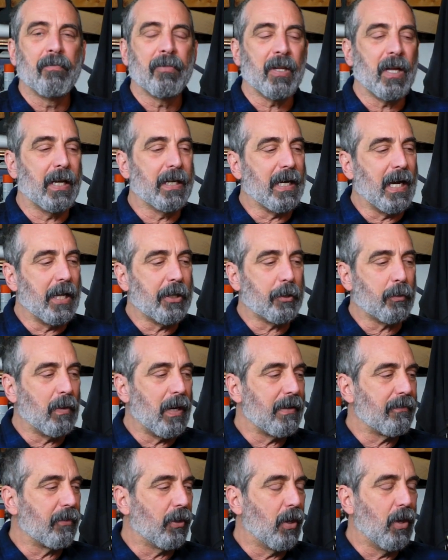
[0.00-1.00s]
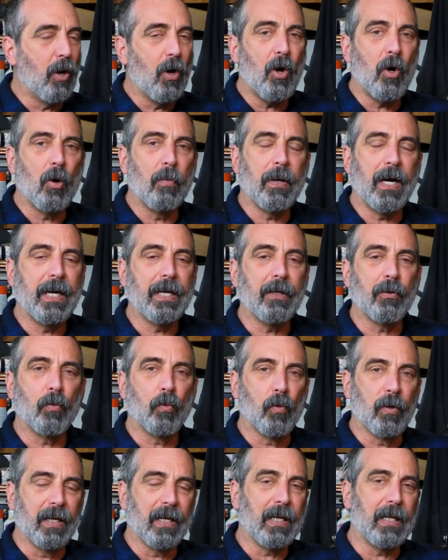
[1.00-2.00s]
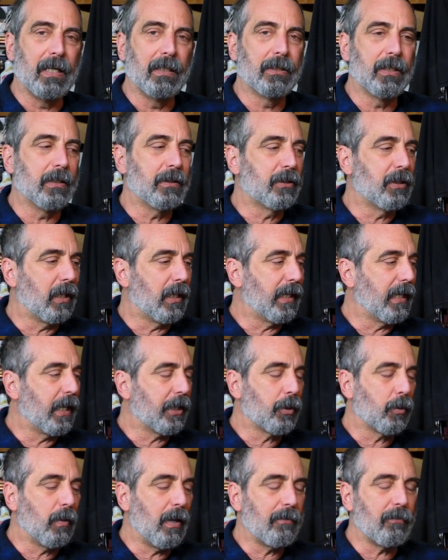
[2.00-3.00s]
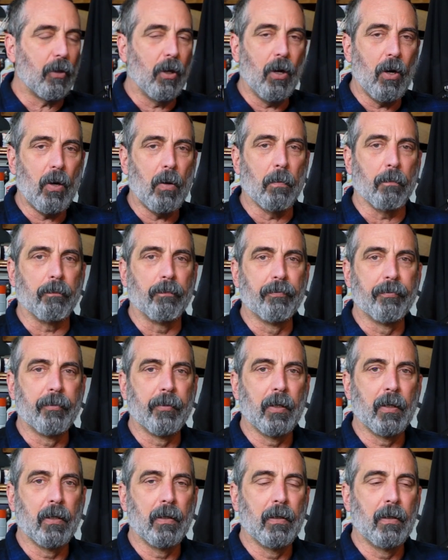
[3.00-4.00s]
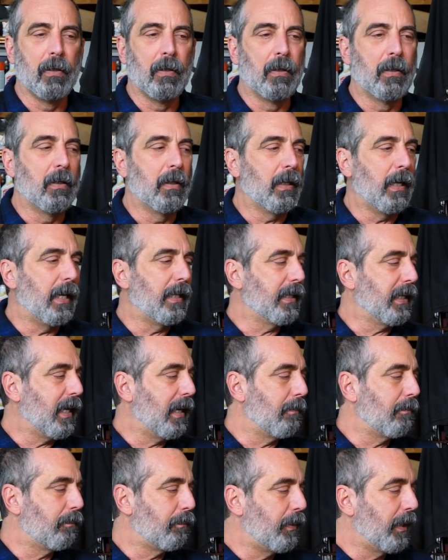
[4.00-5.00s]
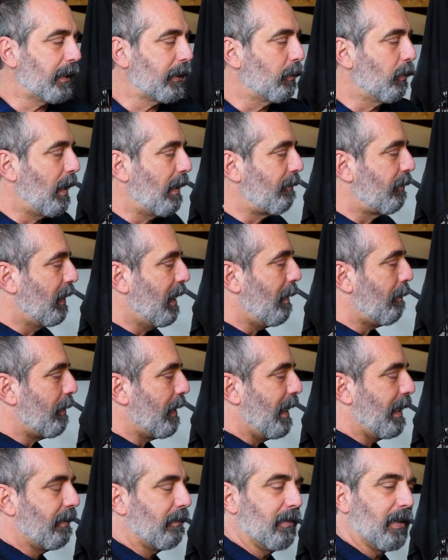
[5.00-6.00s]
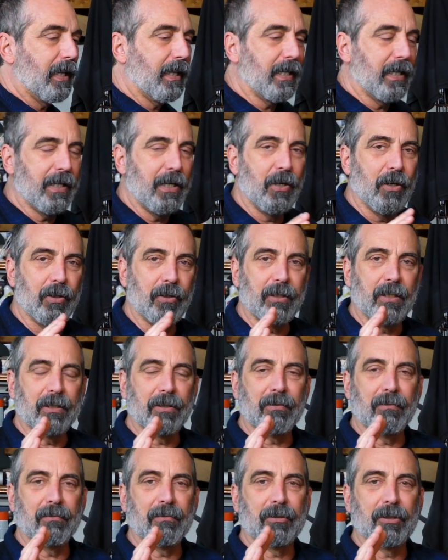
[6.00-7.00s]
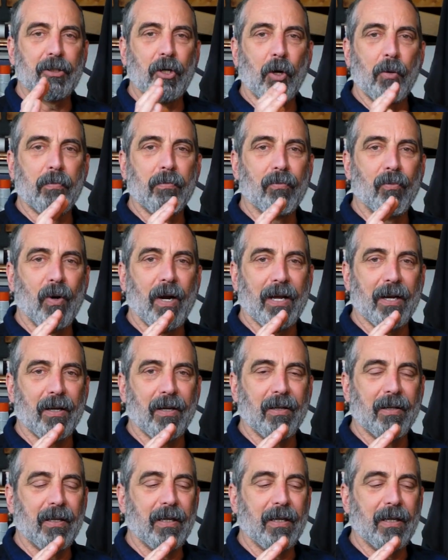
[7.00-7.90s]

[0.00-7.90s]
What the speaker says: I got the rifle home. I didn't realize it until I got the rifle home. And then I picked the rifle up, and I could hear the scope rattle.